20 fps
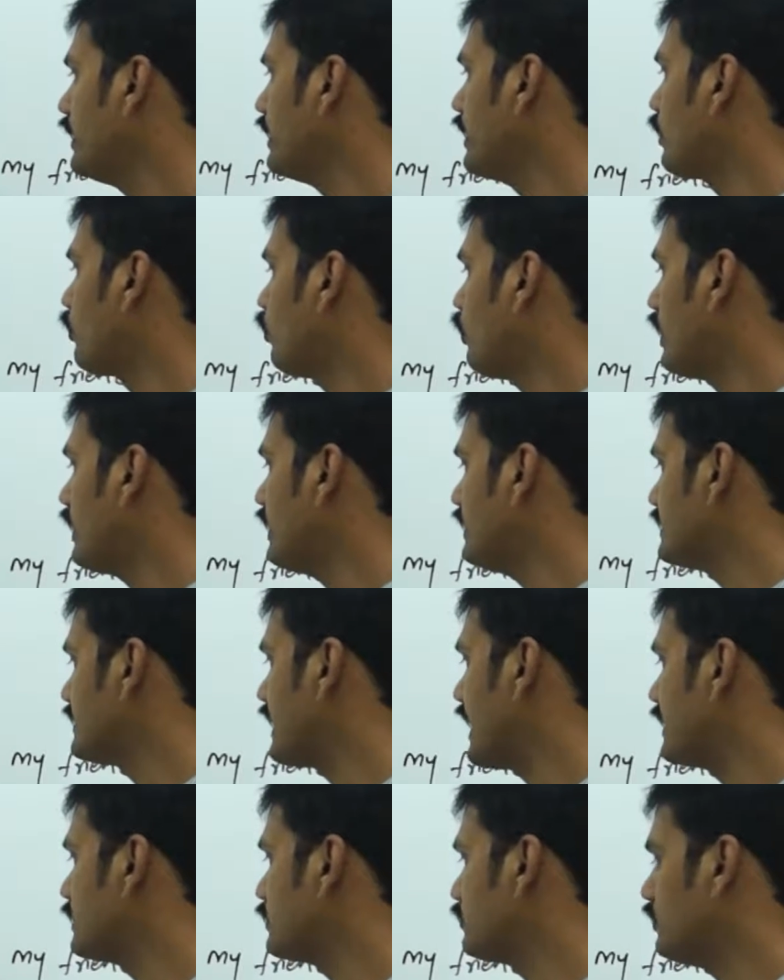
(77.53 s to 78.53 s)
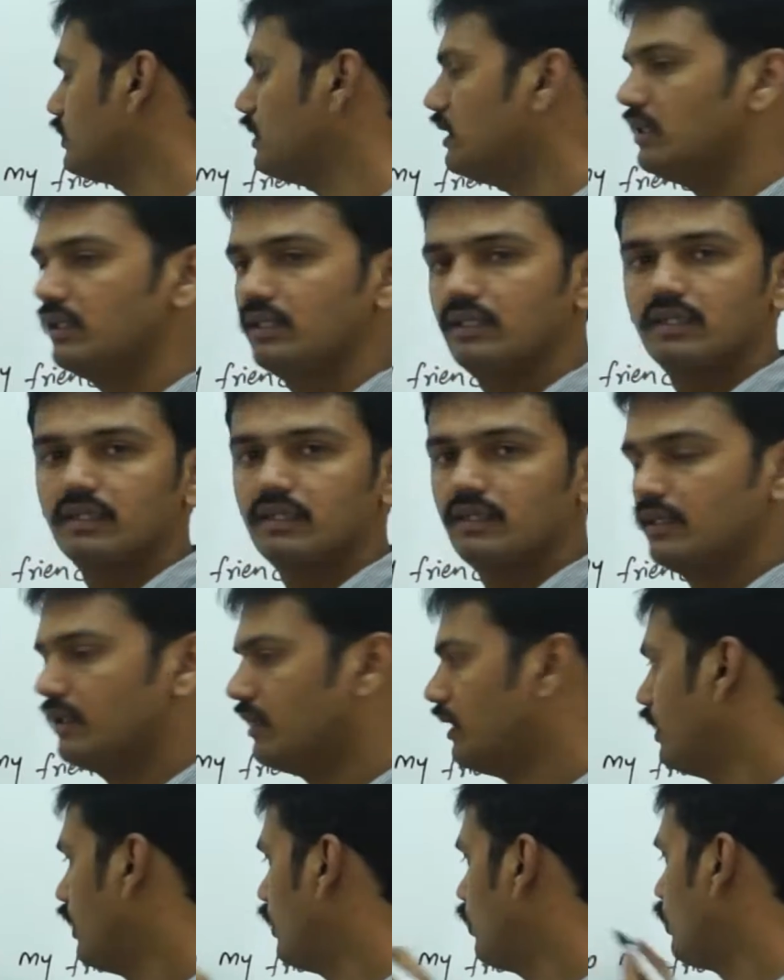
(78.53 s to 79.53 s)
Here one stands for
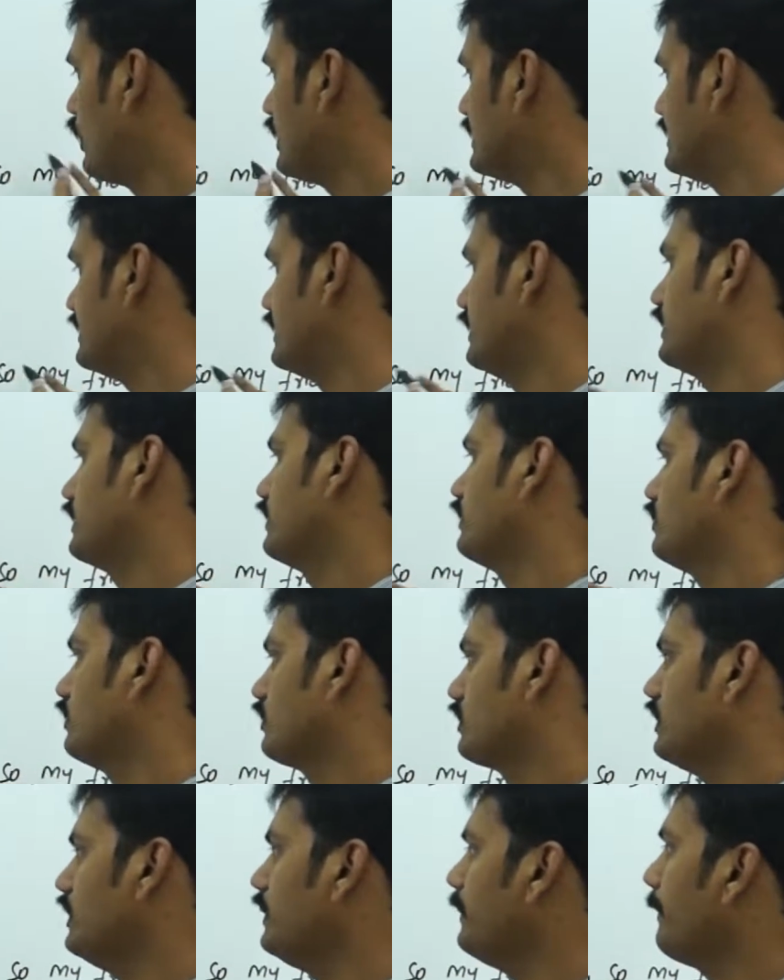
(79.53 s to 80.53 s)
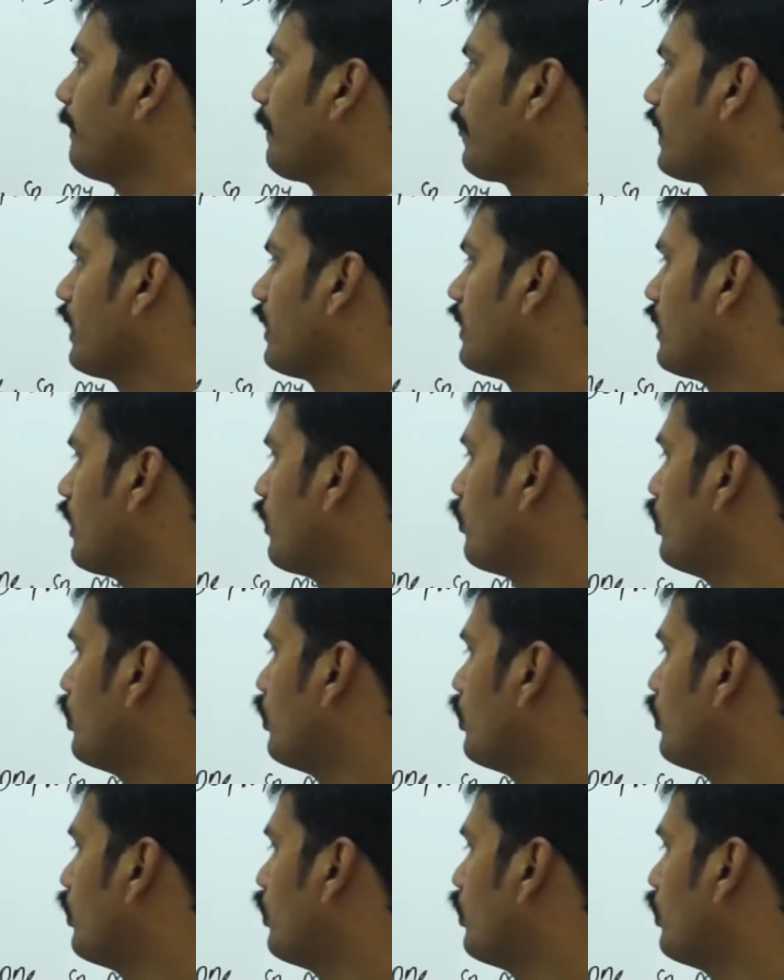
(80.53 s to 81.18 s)
one seat, okay? Now